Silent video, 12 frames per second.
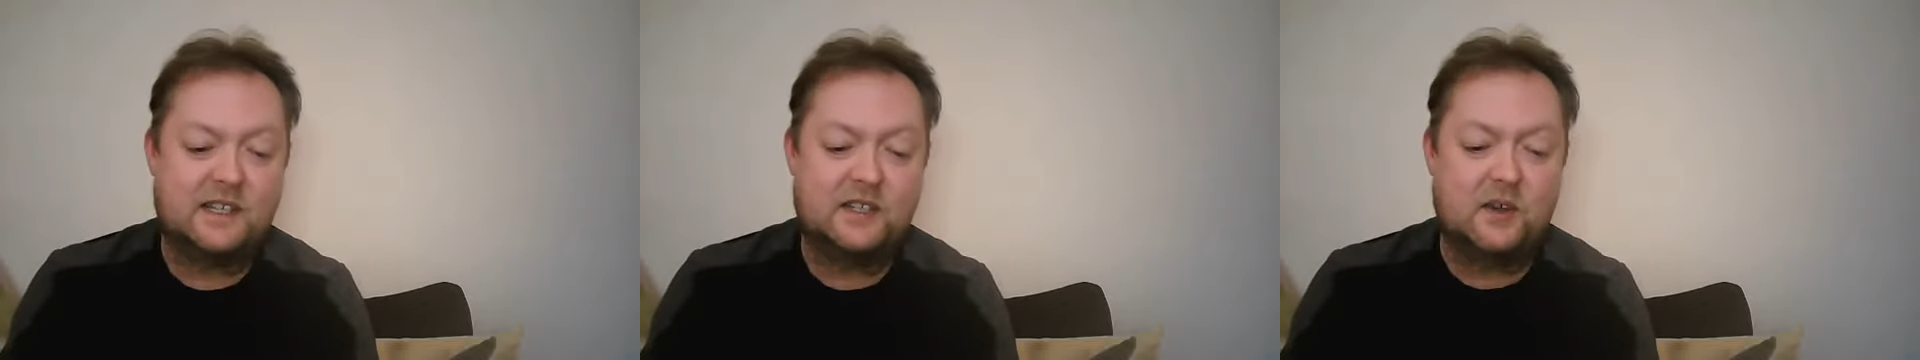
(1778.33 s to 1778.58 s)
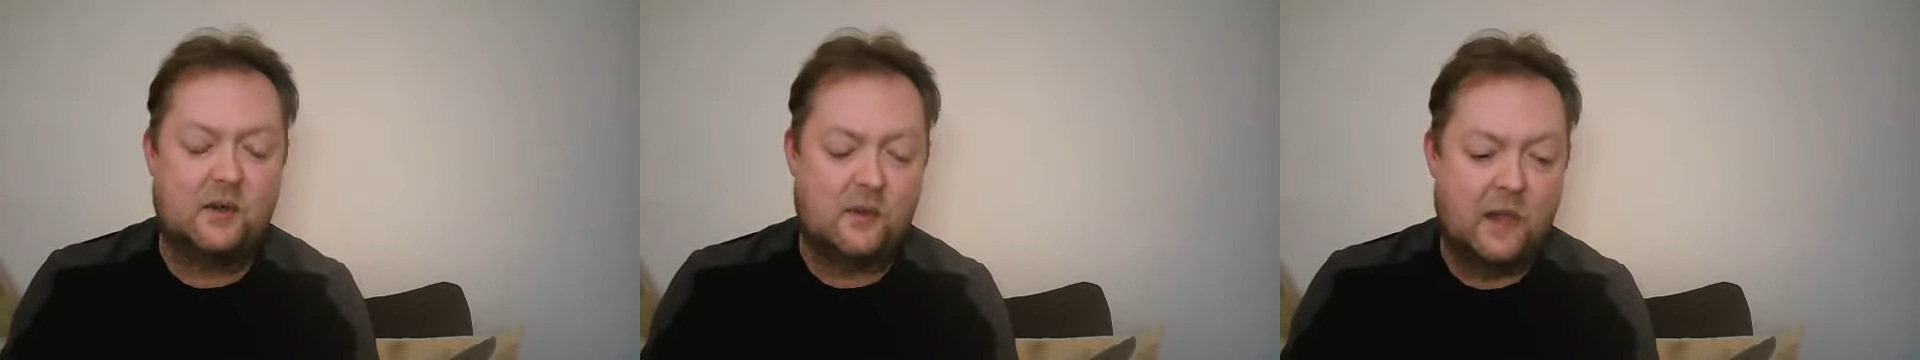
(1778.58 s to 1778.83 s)

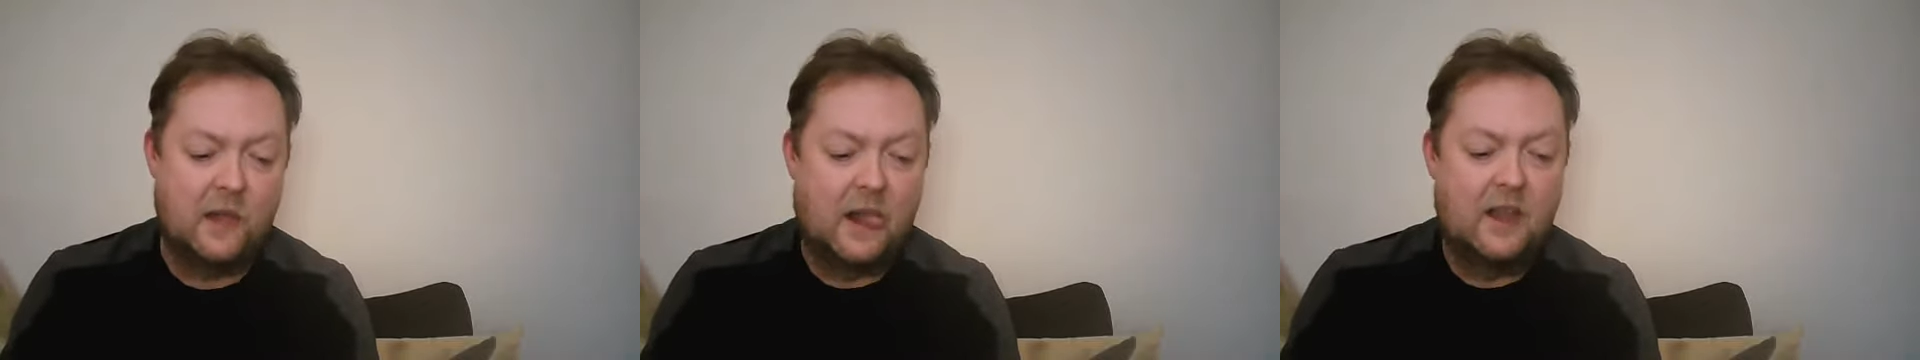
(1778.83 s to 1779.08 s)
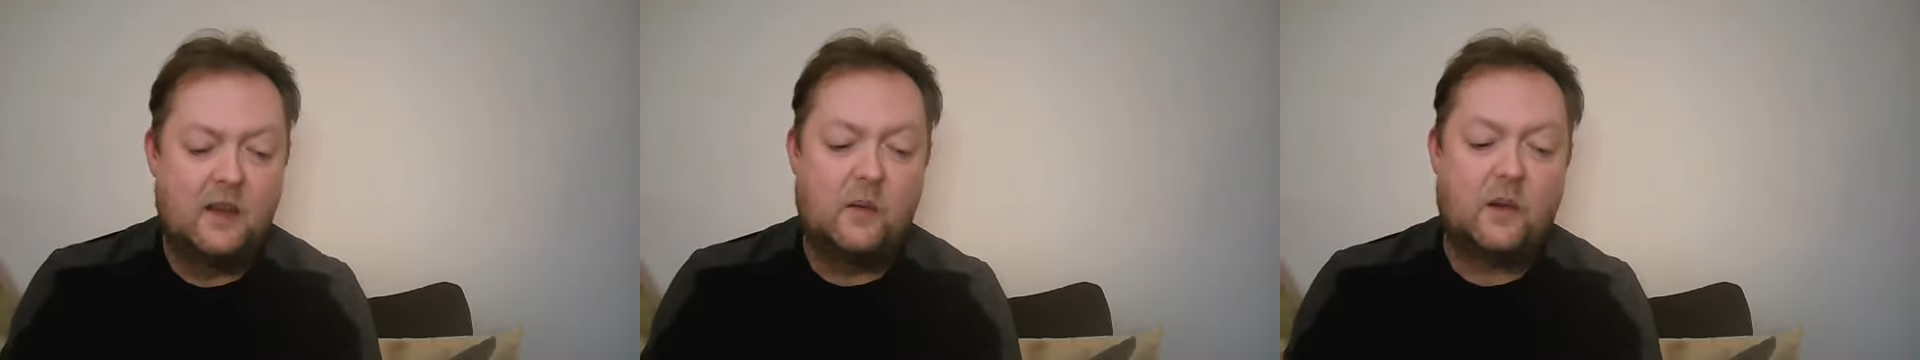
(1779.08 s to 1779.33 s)
So
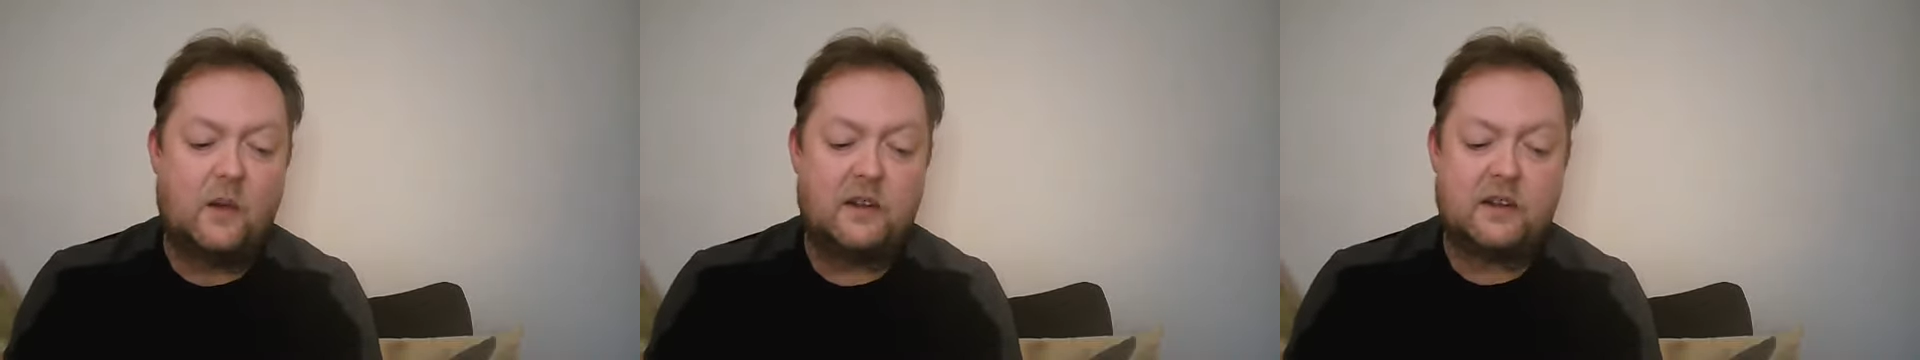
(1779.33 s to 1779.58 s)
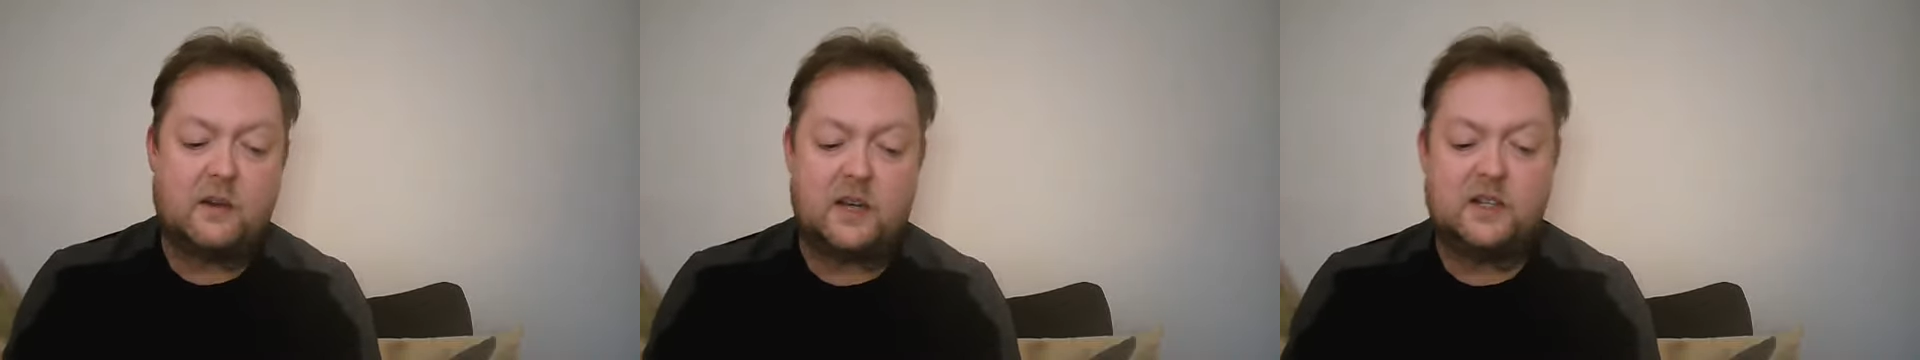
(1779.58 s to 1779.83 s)
one of
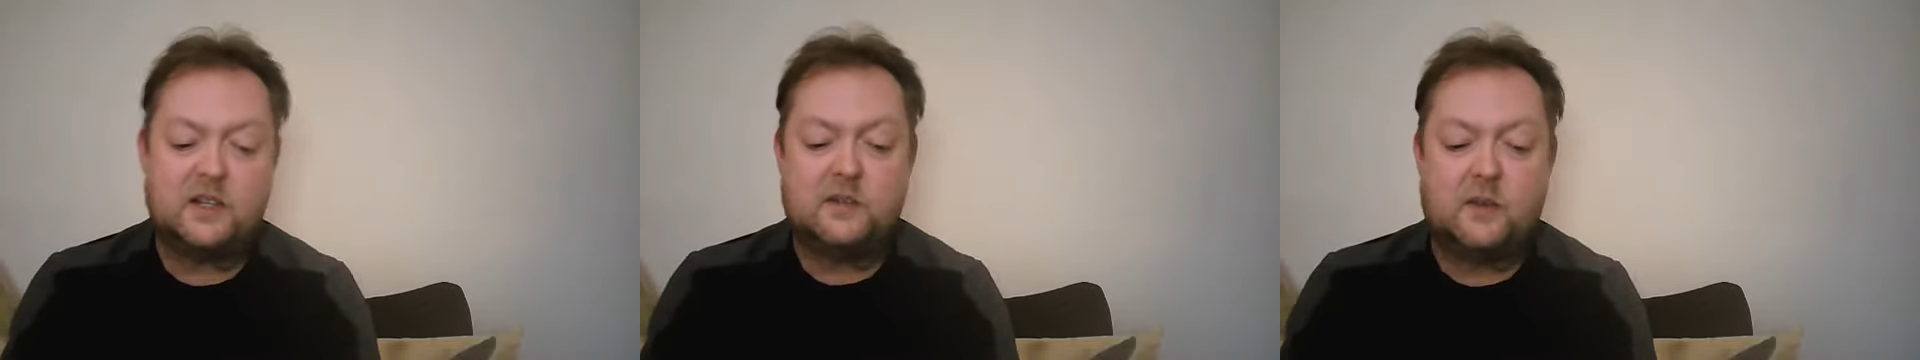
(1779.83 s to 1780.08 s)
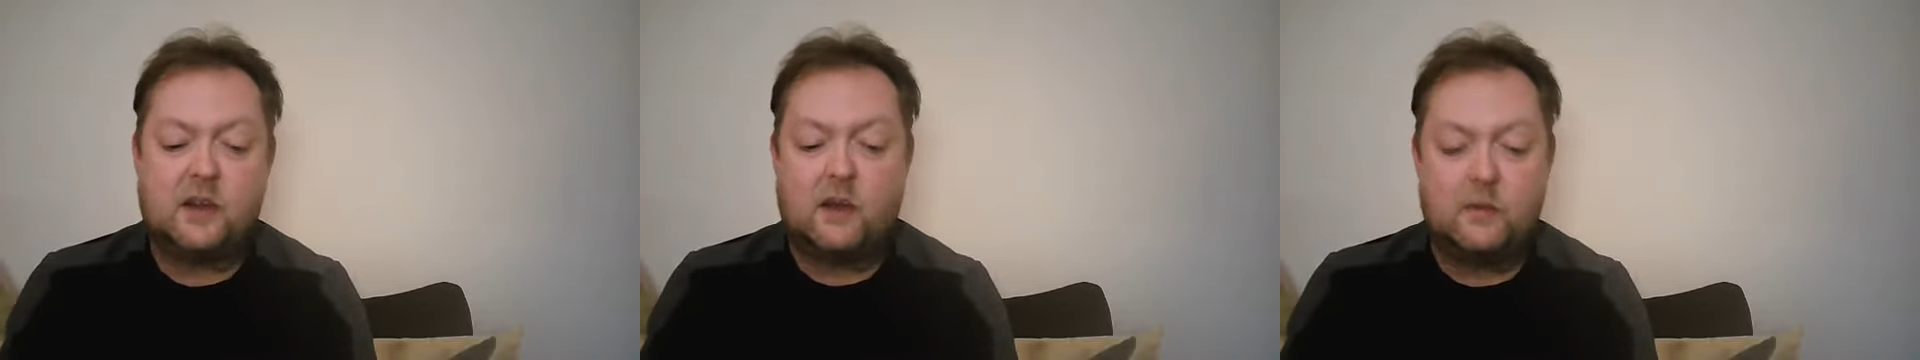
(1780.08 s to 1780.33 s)
the questions
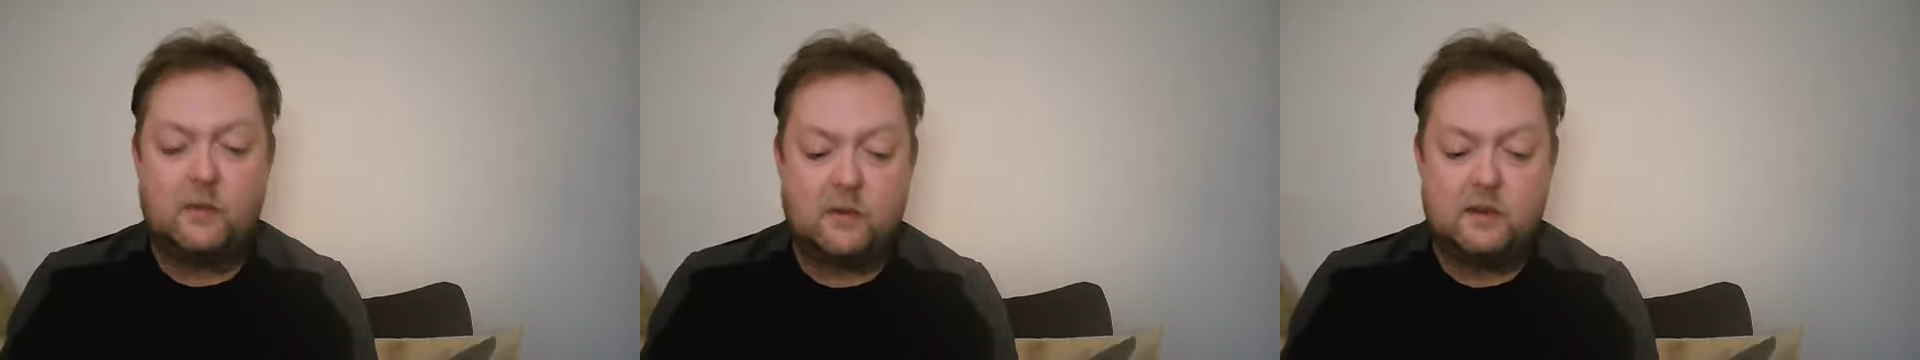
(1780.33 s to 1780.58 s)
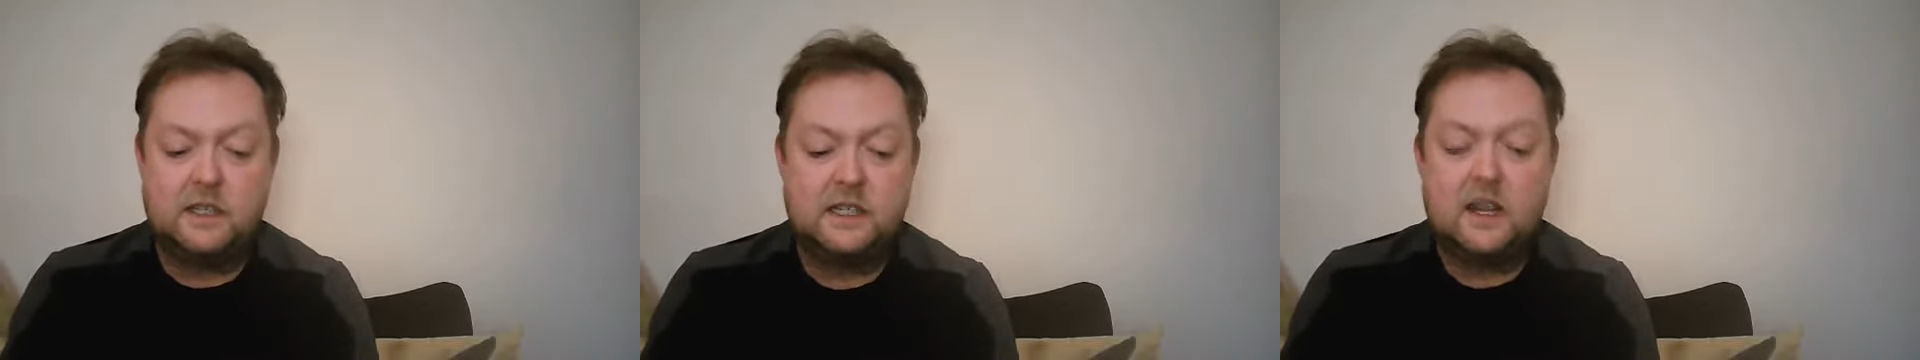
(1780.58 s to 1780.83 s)
we got
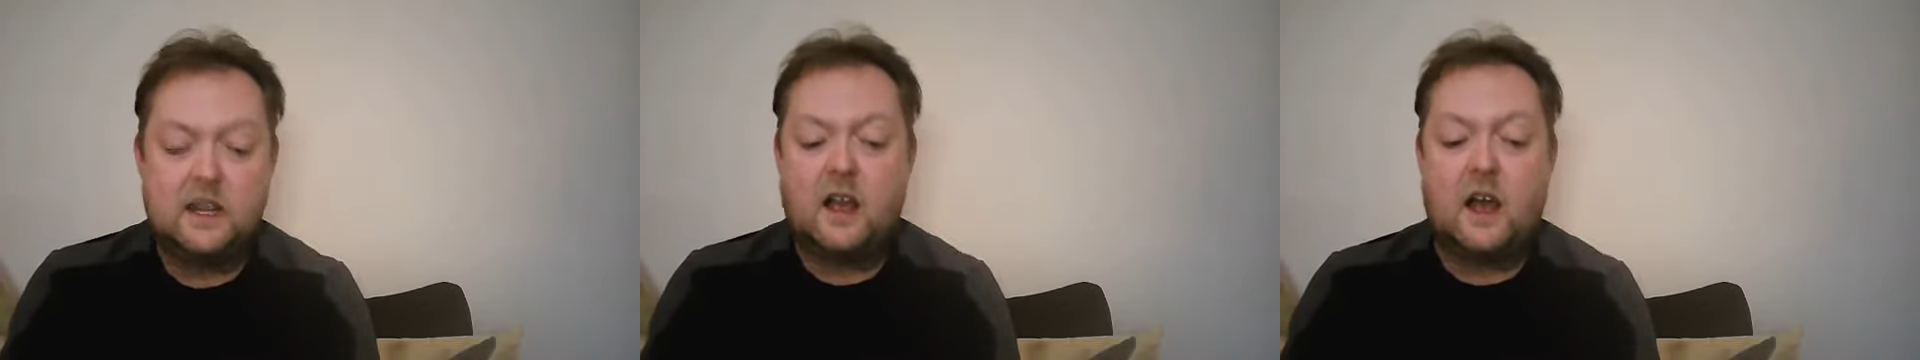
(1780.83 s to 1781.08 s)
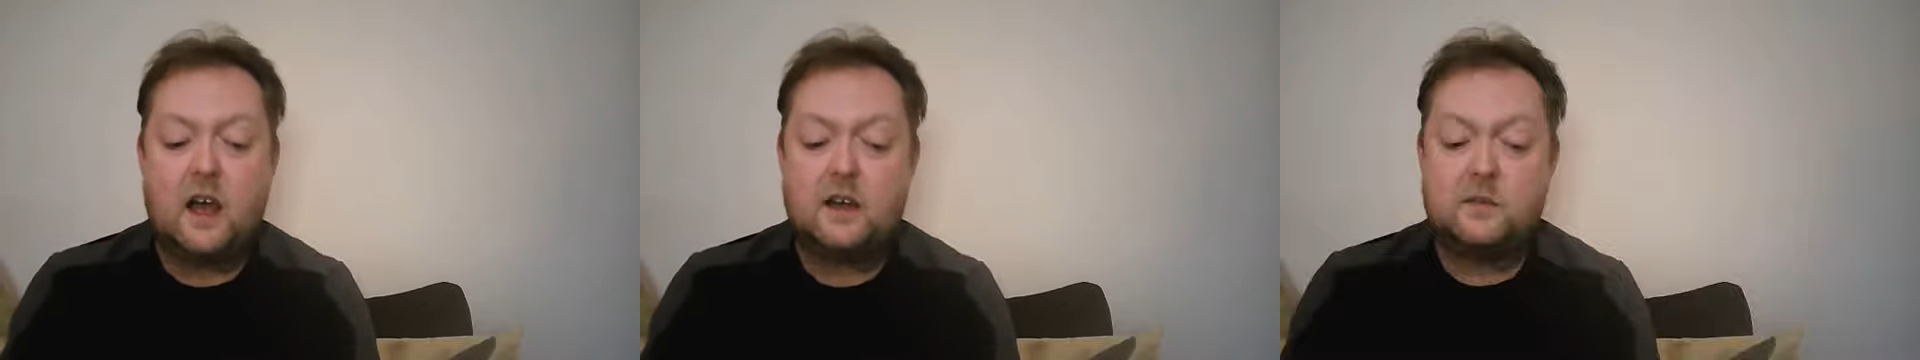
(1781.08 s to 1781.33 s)
was
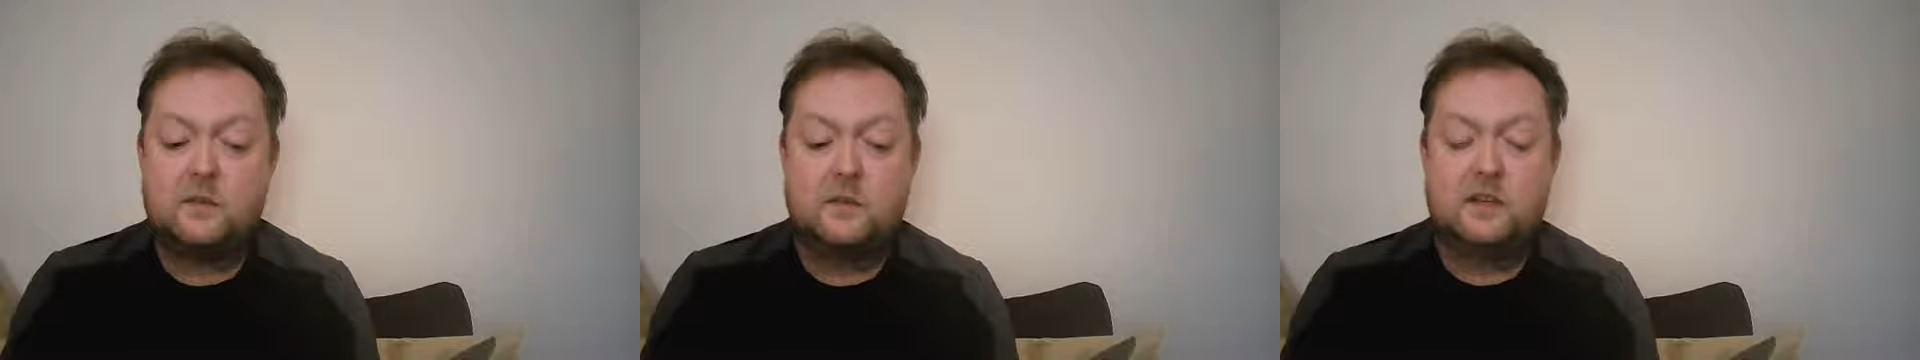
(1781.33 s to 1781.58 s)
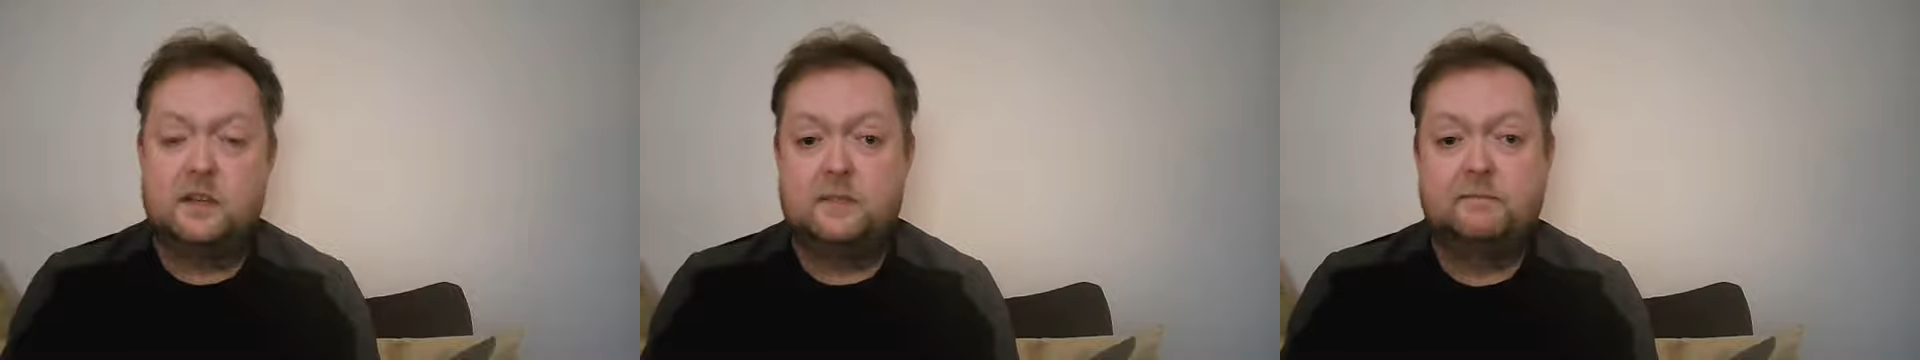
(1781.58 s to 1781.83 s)

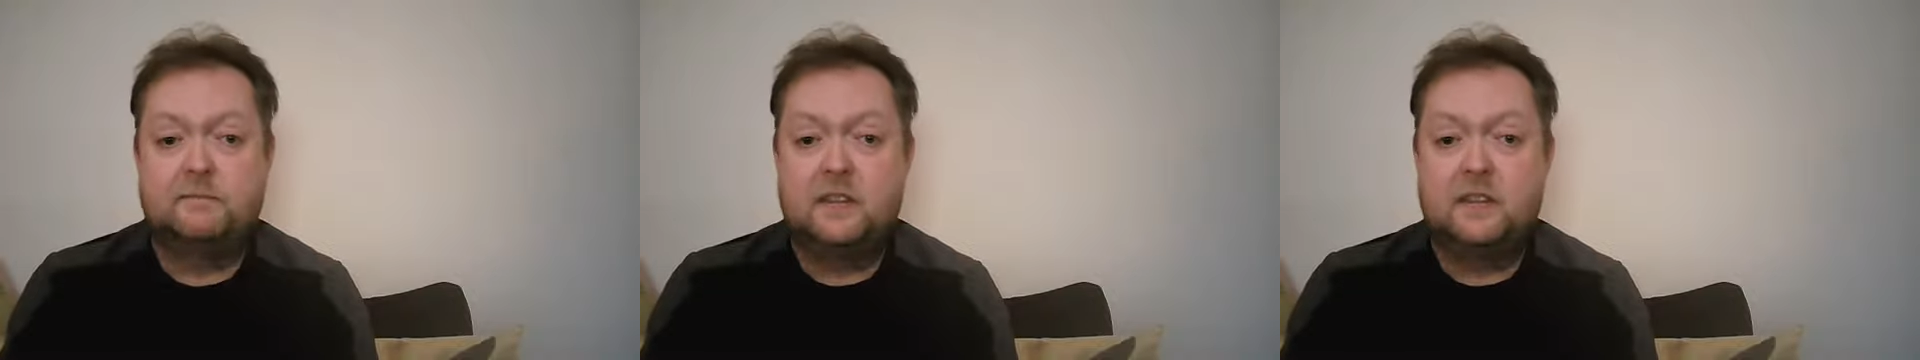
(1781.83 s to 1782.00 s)
heartburn.